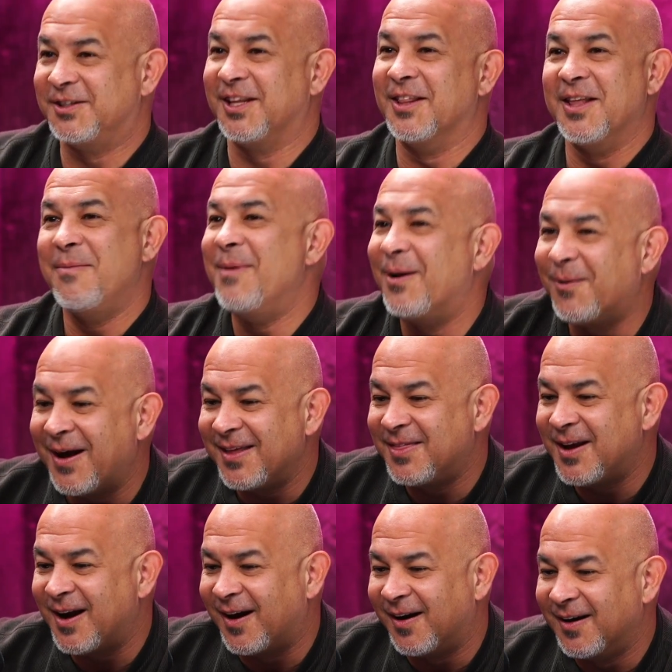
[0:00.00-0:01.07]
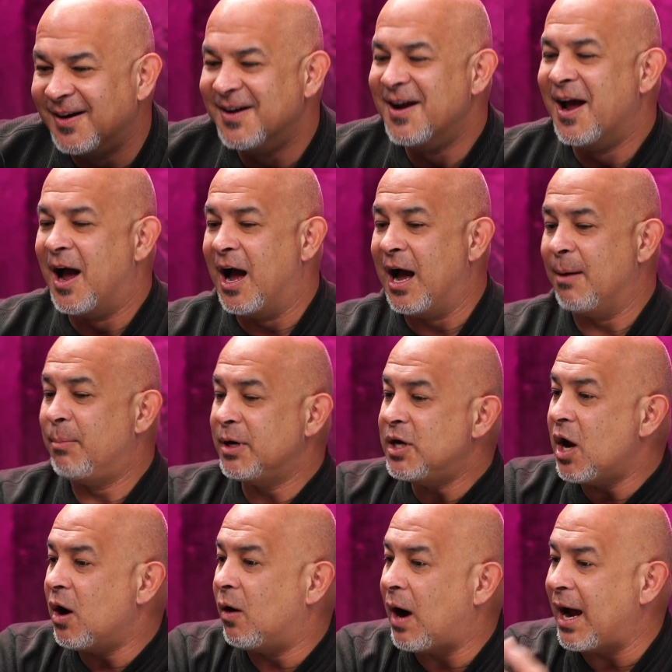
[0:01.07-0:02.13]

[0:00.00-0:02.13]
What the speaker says: a limit right there. But no,